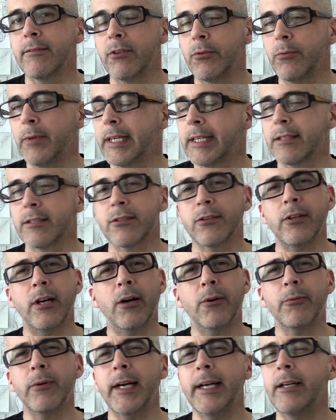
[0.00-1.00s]
of the wind. So
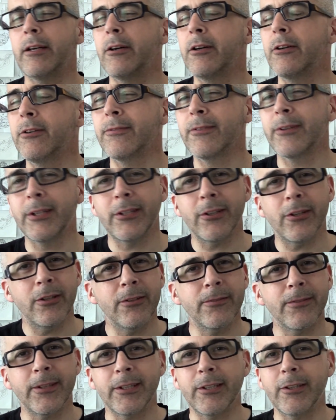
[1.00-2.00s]
I'll write over and
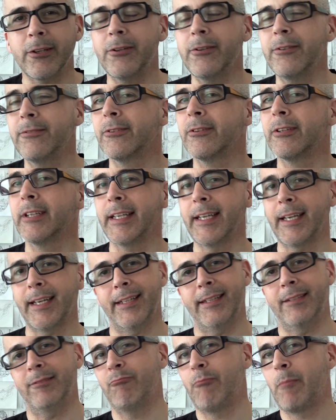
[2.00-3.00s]
over and over
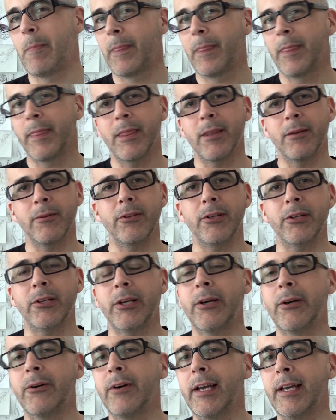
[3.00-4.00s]
again, you
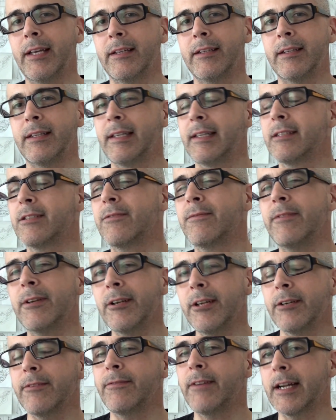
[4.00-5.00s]
know, and it's very
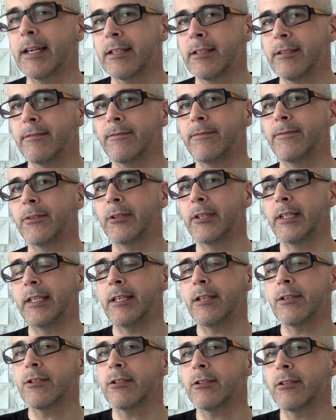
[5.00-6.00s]
effective for
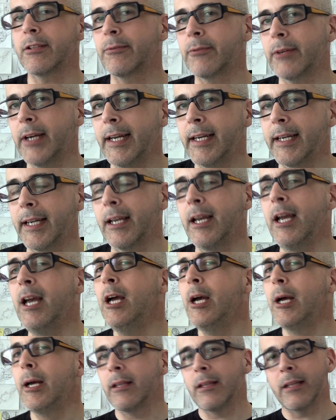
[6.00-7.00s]
initially writing.
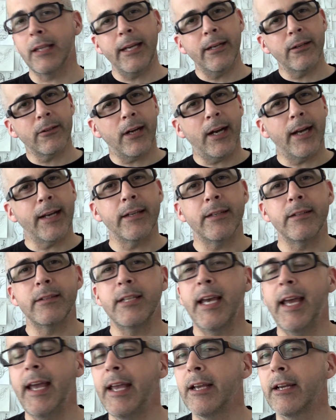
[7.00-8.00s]
Later I can
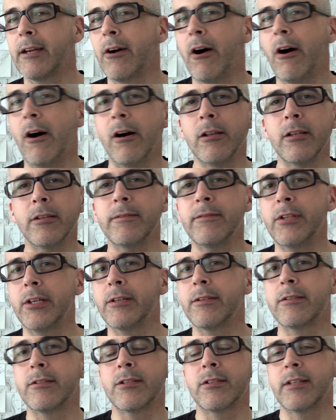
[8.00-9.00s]
take all of
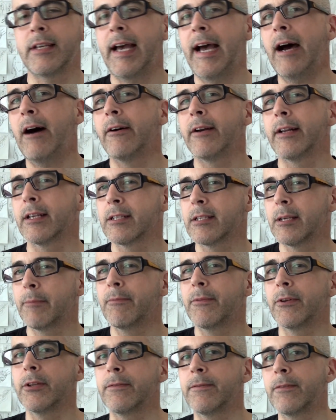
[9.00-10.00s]
those out except
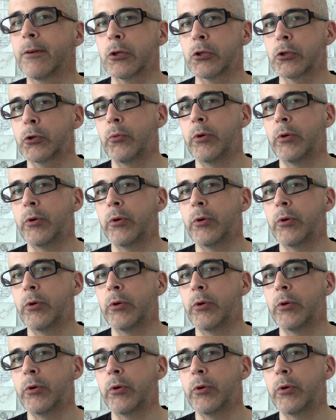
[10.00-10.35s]
for the first